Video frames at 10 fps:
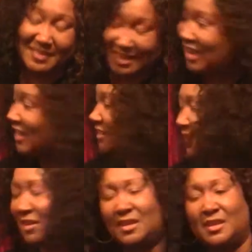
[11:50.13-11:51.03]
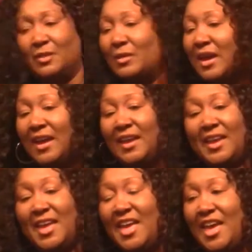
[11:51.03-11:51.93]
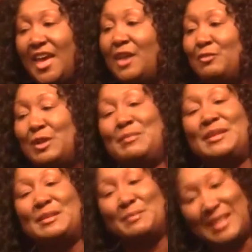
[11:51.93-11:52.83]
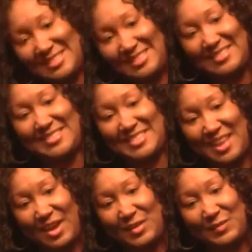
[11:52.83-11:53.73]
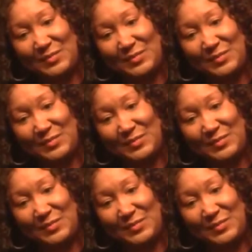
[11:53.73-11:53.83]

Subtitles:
I did it anyway, and reaping the blessings now.